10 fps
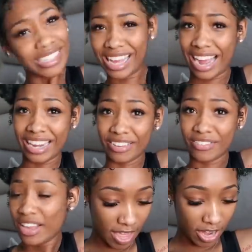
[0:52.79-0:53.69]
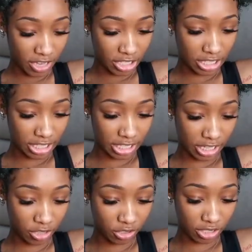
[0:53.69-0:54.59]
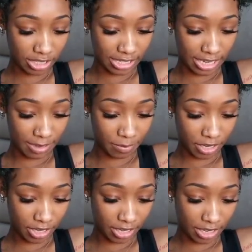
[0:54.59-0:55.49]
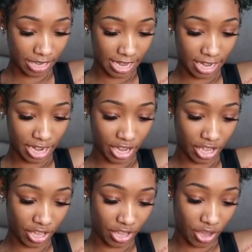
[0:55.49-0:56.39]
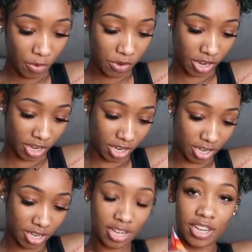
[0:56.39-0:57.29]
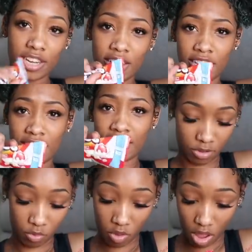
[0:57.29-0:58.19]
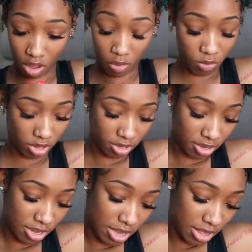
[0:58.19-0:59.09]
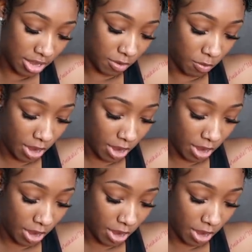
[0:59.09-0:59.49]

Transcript: Kind of. There's Skittles dipped in yogurt. Whoa! They're